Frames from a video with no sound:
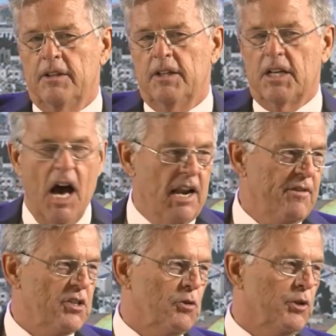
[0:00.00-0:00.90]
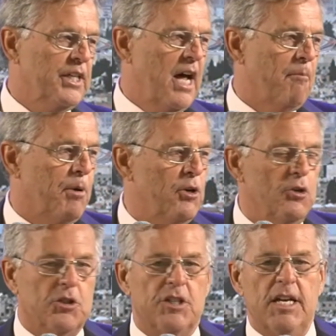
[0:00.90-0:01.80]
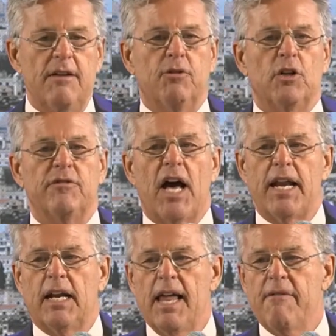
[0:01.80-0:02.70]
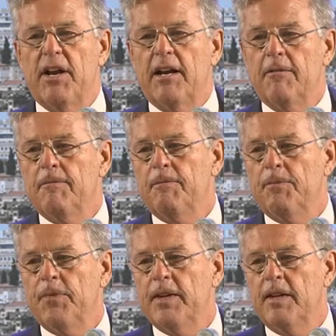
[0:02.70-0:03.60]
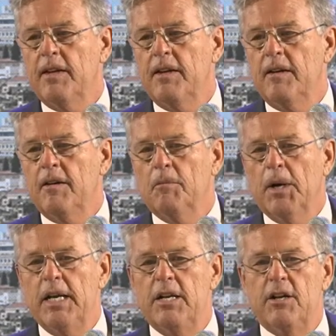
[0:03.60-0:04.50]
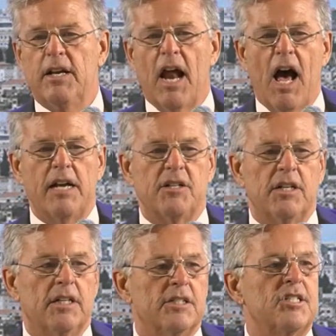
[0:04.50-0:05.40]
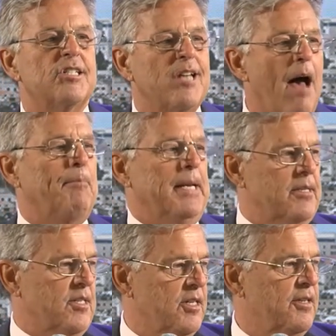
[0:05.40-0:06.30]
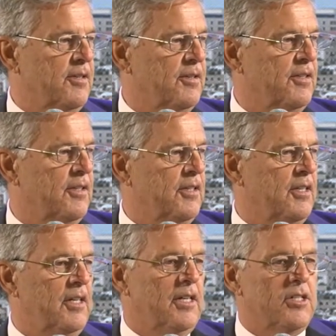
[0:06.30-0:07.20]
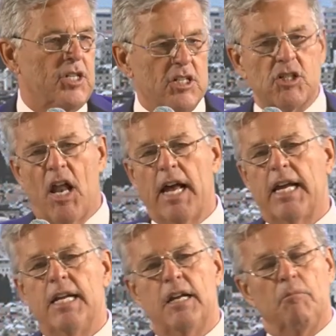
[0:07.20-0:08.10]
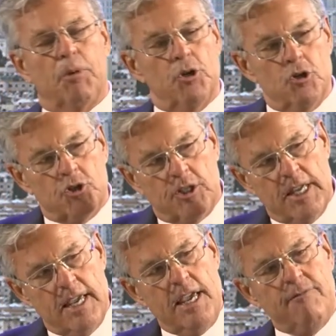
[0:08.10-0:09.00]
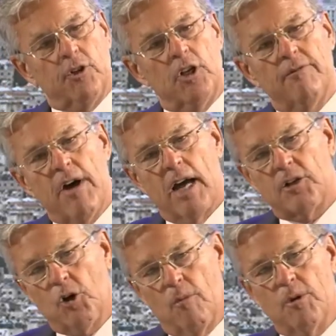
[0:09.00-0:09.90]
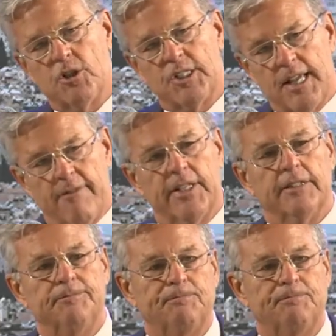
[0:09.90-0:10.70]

The God of Israel did not produce the evil of 9/11, but he did not stop it. Just like he didn't produce the evil of October 7.